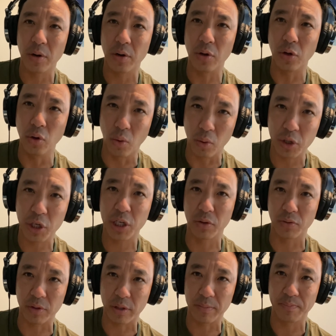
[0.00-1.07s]
your
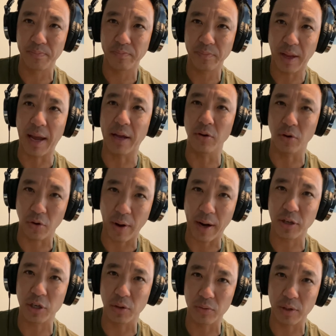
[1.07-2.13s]
children and your
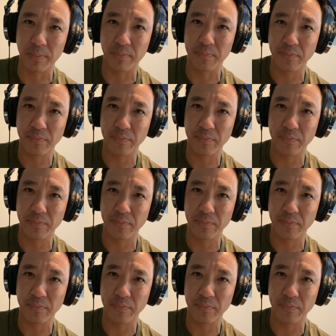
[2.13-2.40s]
grandchildren,